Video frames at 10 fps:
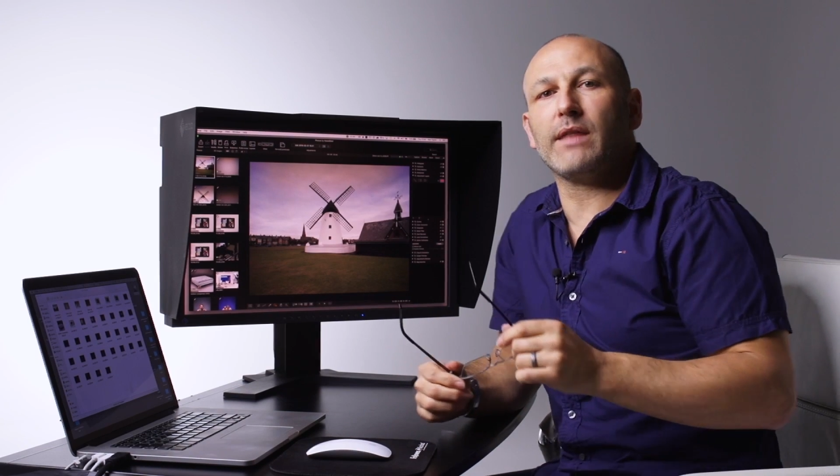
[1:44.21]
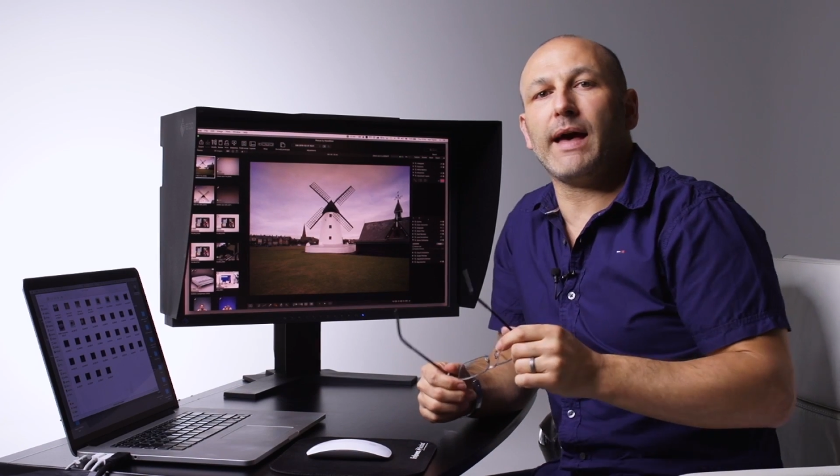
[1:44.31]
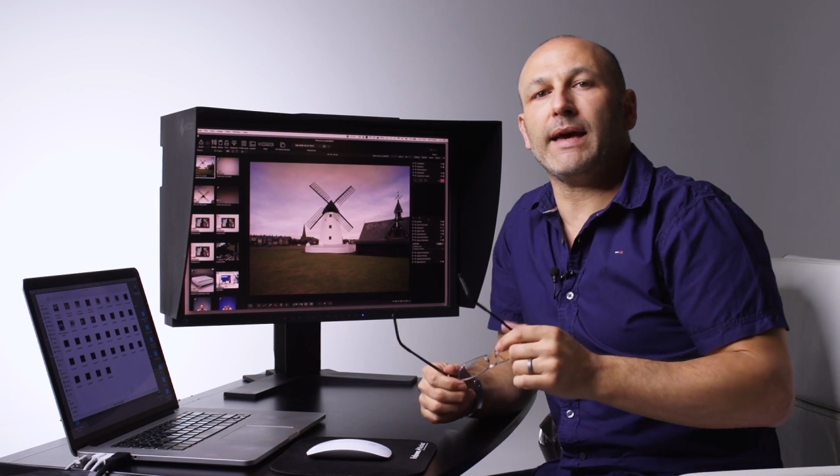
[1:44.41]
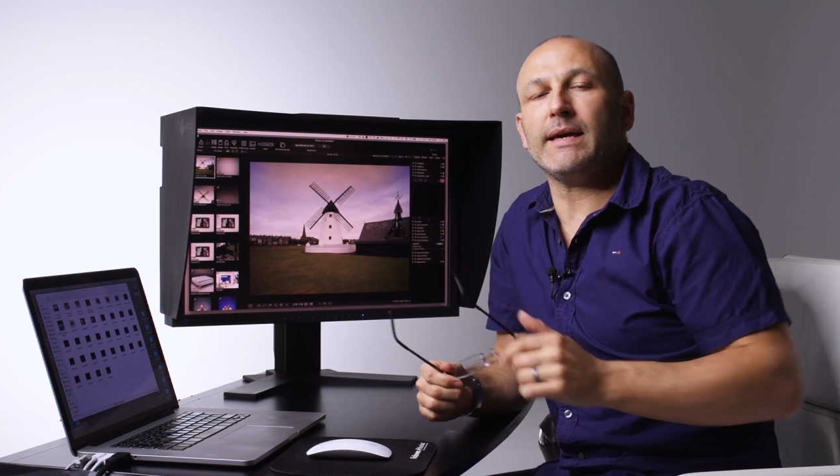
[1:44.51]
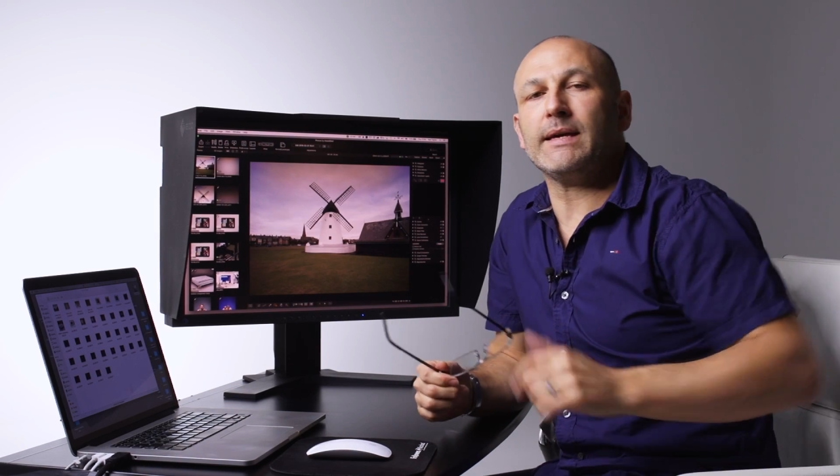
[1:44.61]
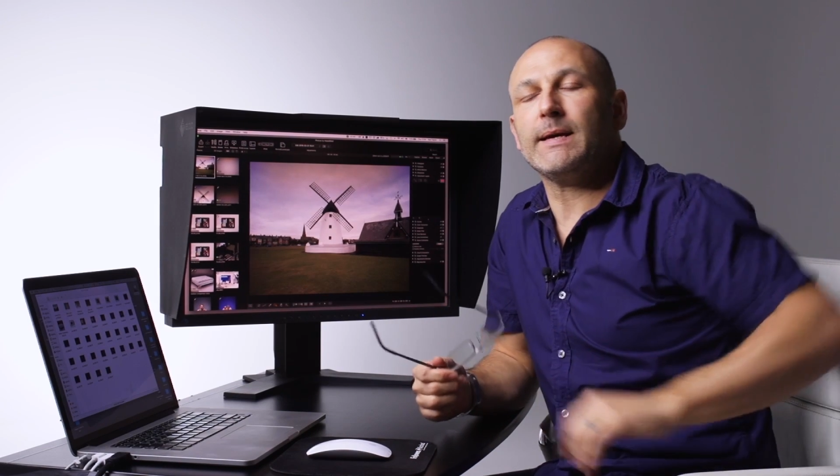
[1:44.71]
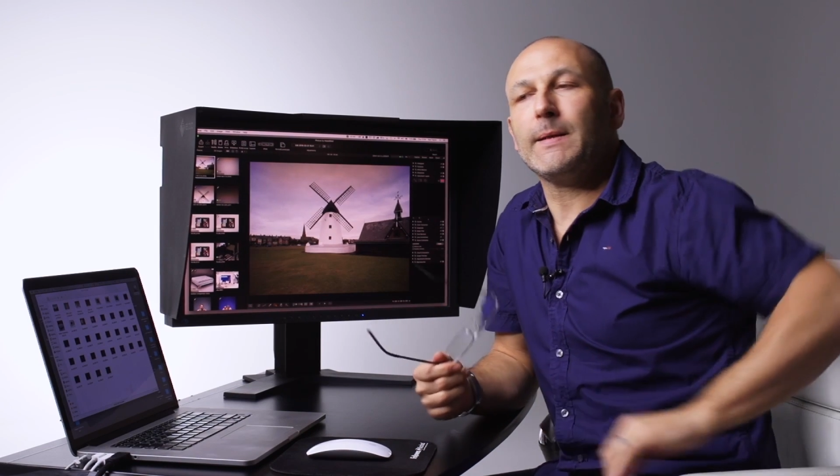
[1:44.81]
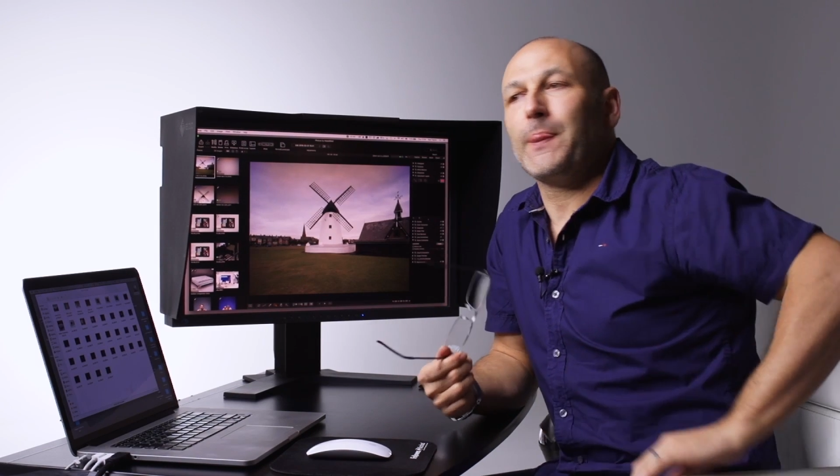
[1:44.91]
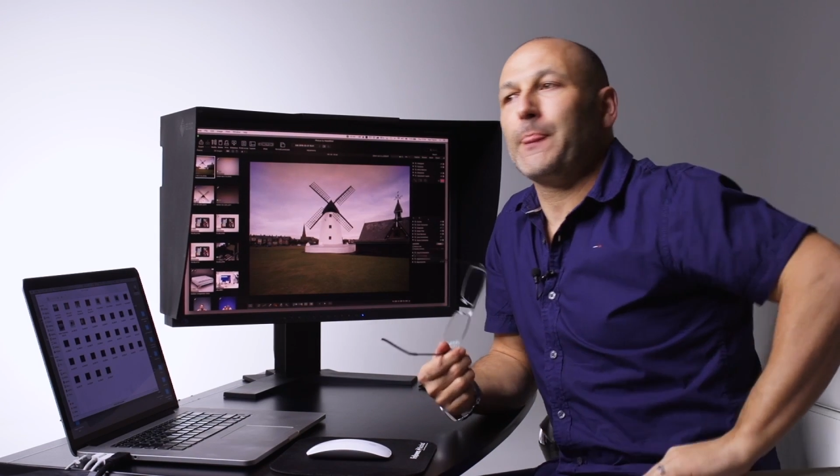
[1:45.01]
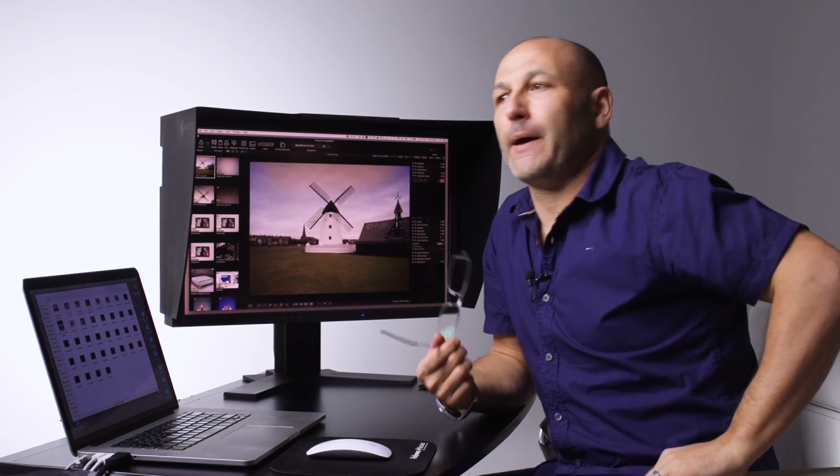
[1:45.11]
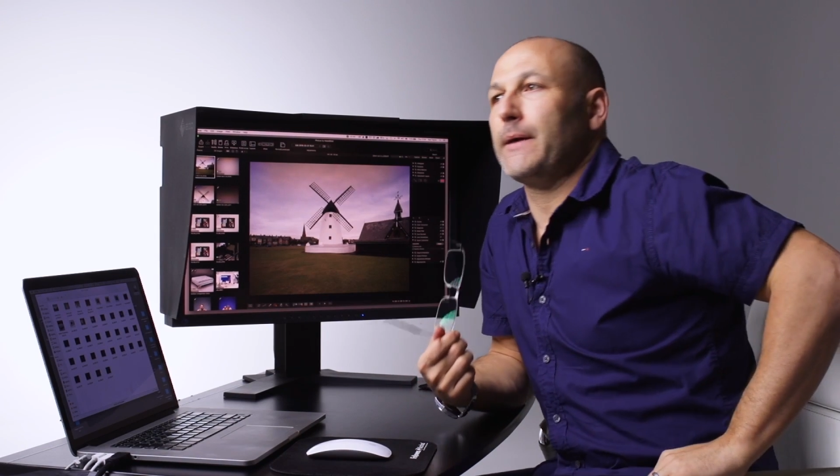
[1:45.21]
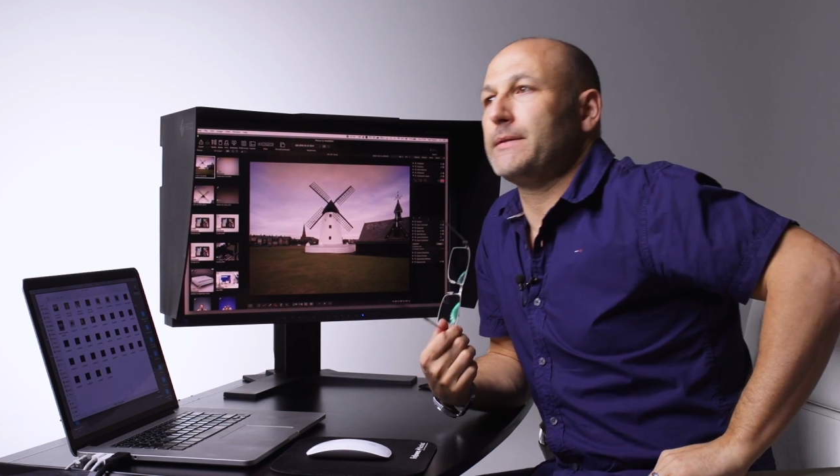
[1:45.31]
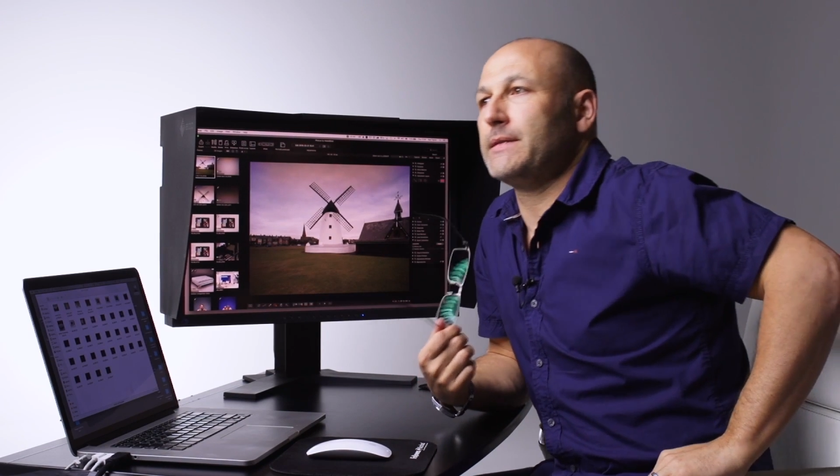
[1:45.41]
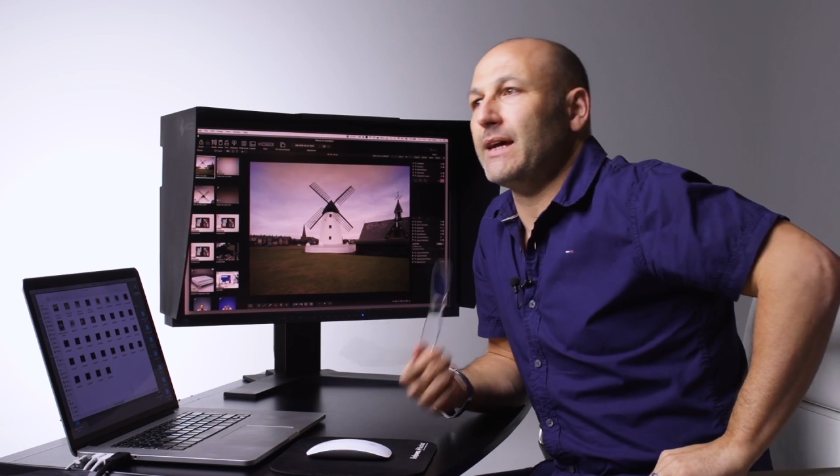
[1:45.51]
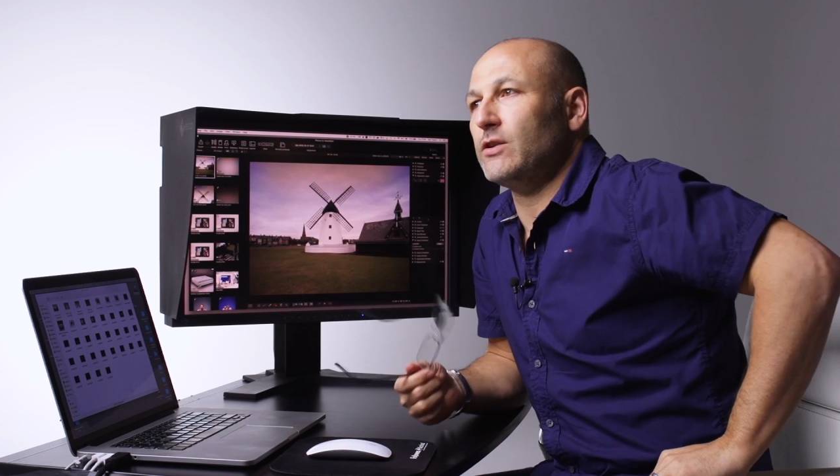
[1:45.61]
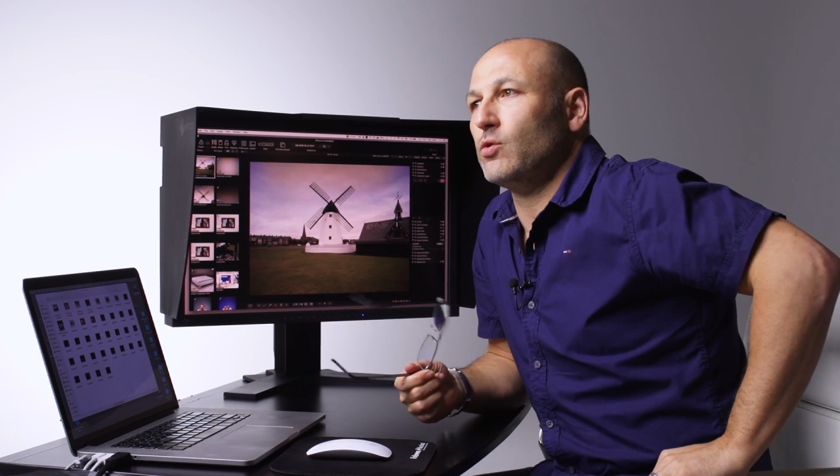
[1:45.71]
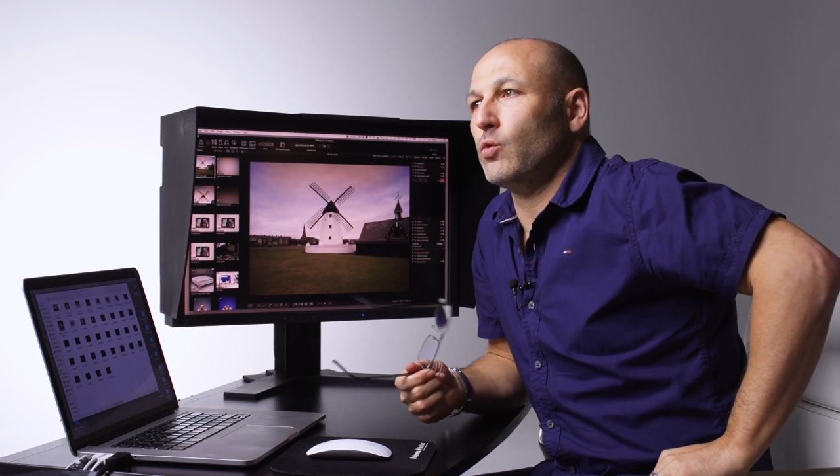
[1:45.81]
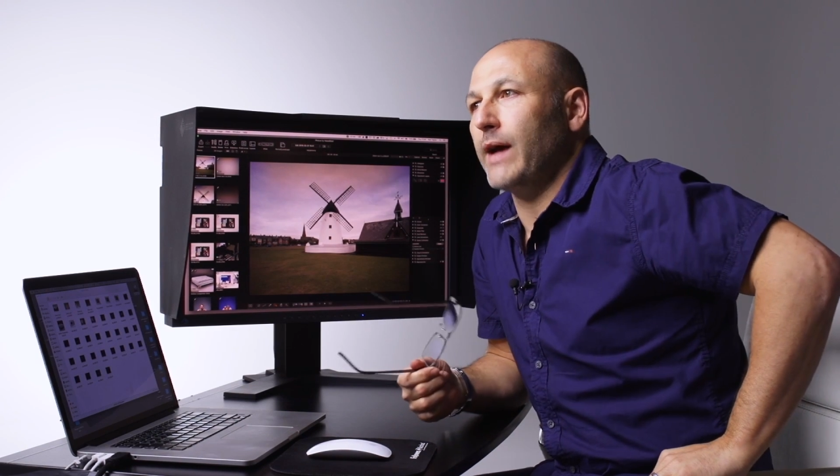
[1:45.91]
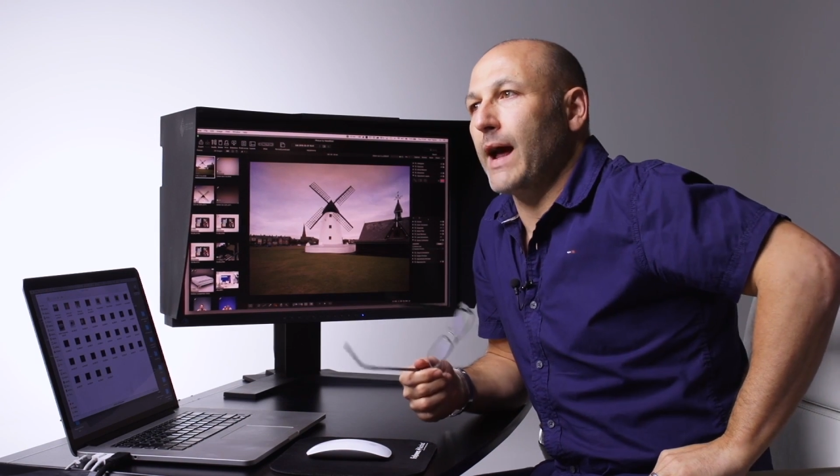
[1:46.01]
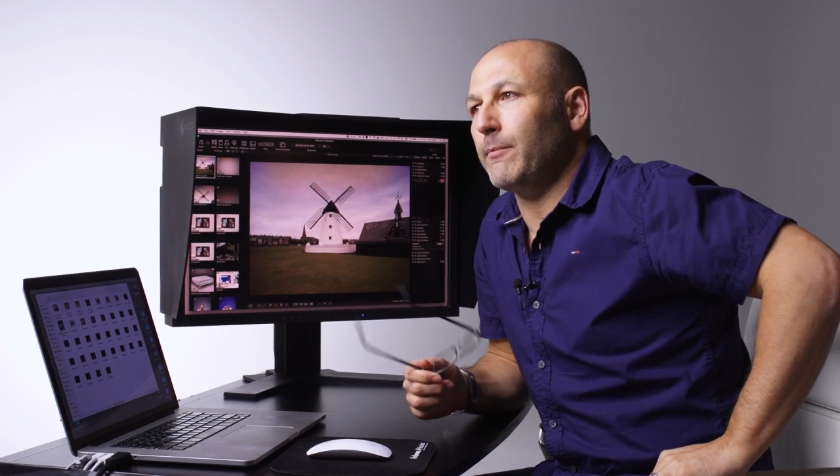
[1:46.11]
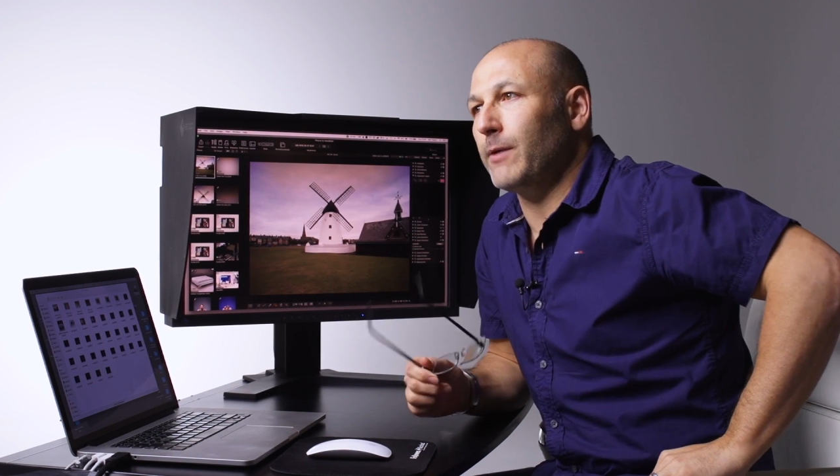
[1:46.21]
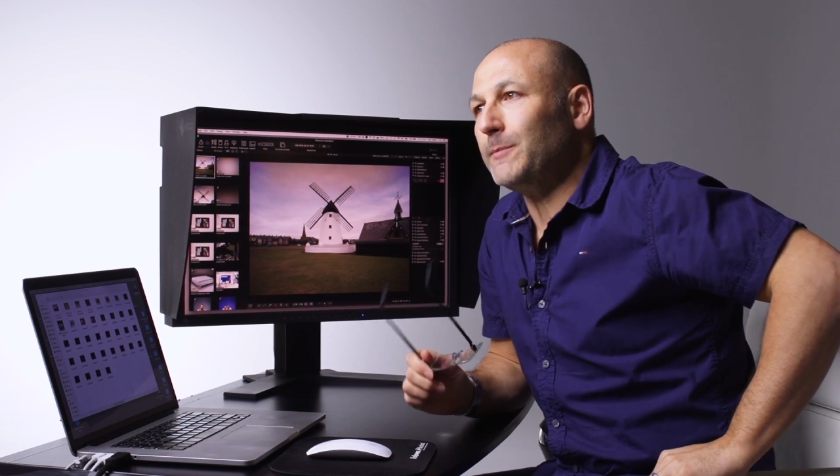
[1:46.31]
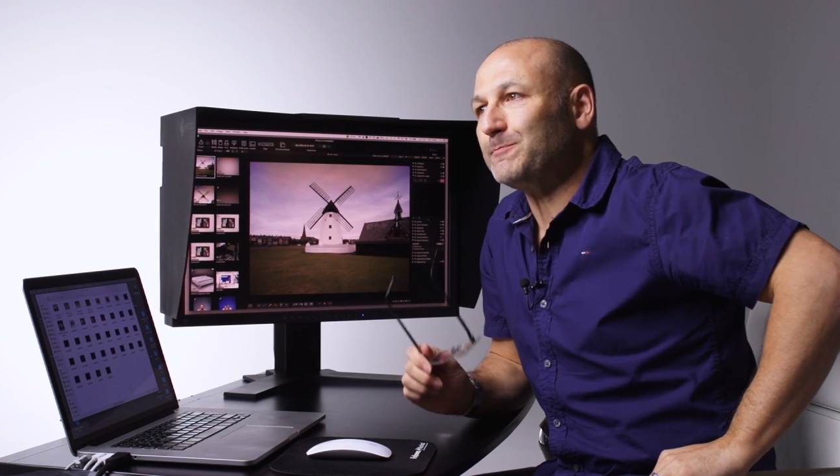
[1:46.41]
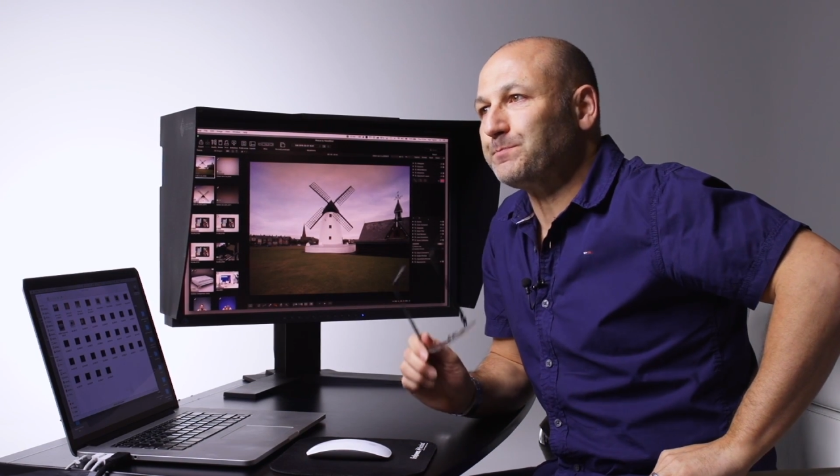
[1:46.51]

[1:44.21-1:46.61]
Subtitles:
a technical camera,